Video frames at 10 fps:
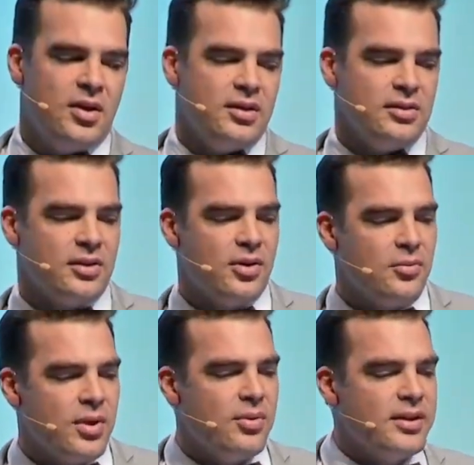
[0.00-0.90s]
you know,
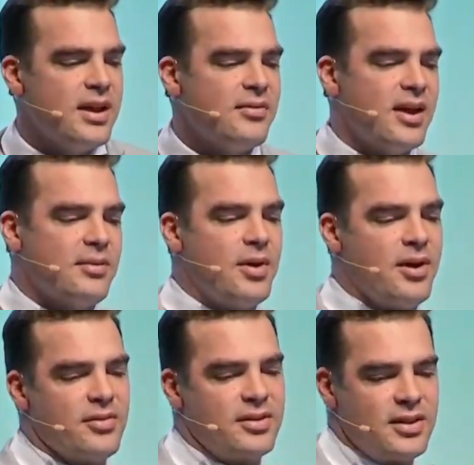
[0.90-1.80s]
we will never end
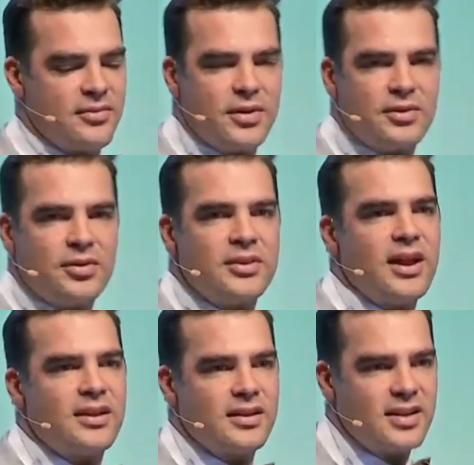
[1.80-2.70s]
poverty if we don't
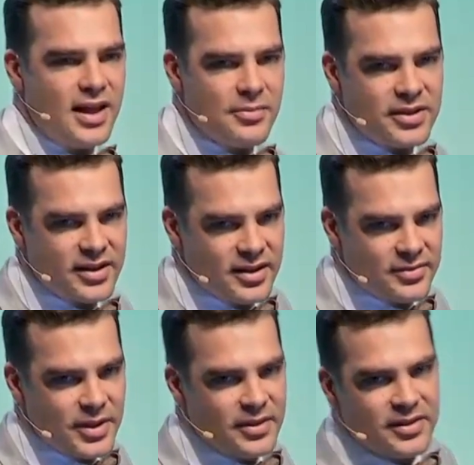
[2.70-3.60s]
tackle climate change,
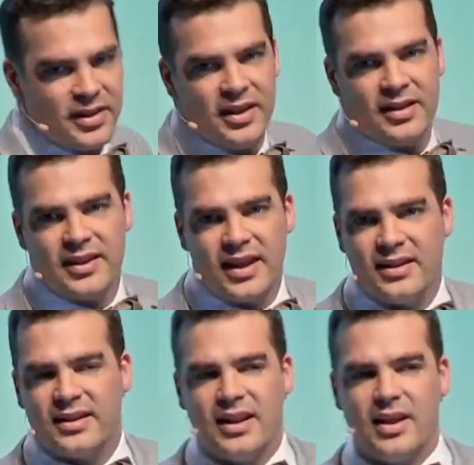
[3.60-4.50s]
because
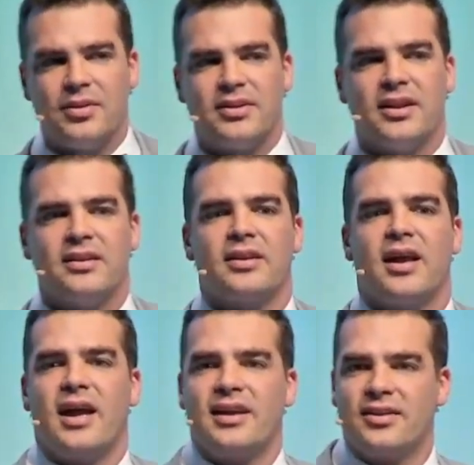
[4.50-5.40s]
tackling climate change
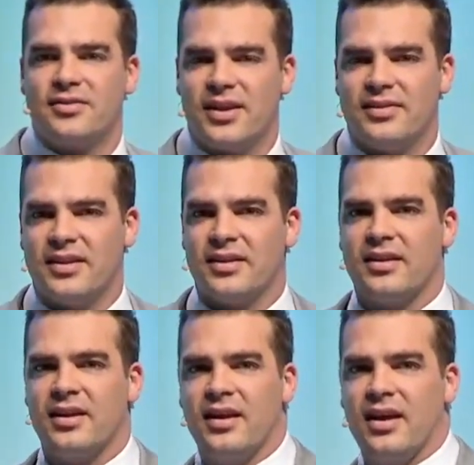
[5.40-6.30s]
and addressing
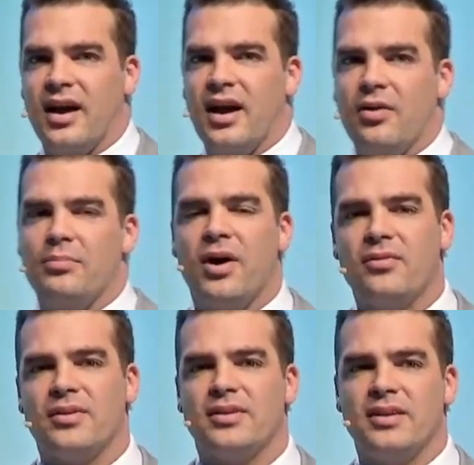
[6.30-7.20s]
our
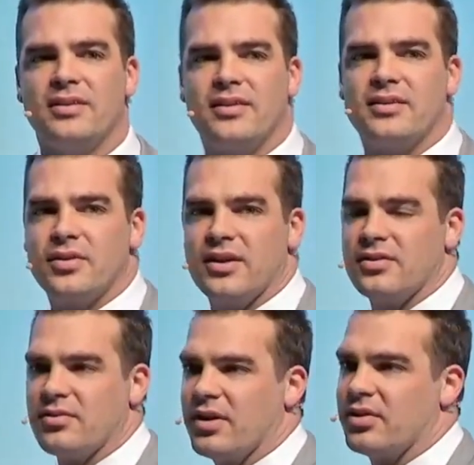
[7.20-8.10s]
poverty
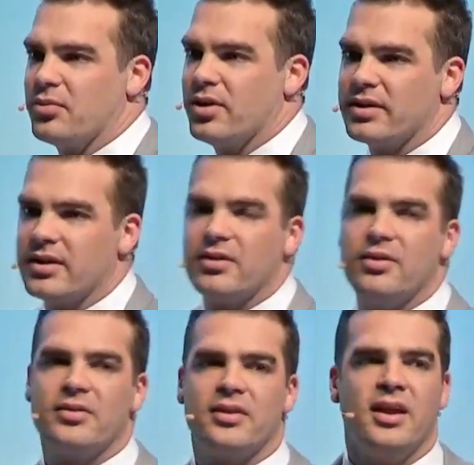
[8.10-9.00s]
situation around the world
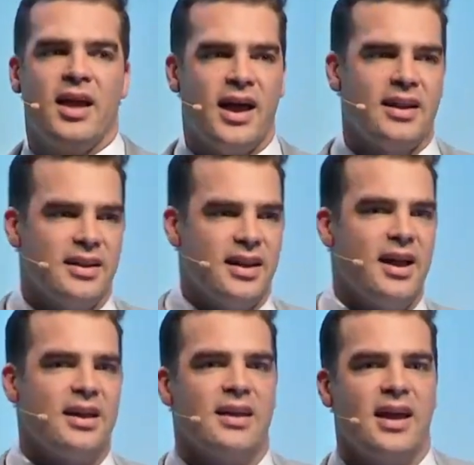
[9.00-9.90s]
goes hand in
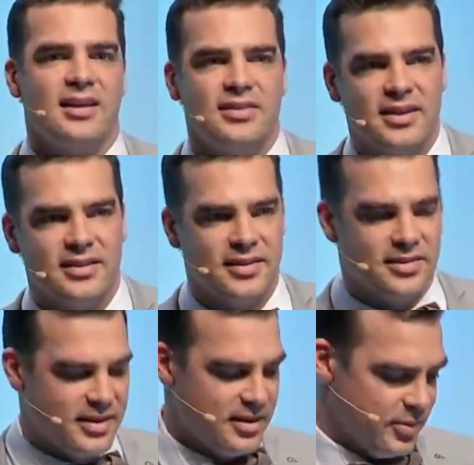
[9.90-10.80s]
hand, as does
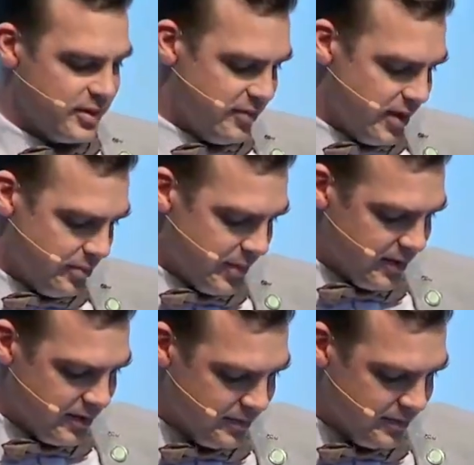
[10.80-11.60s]
sustainable development.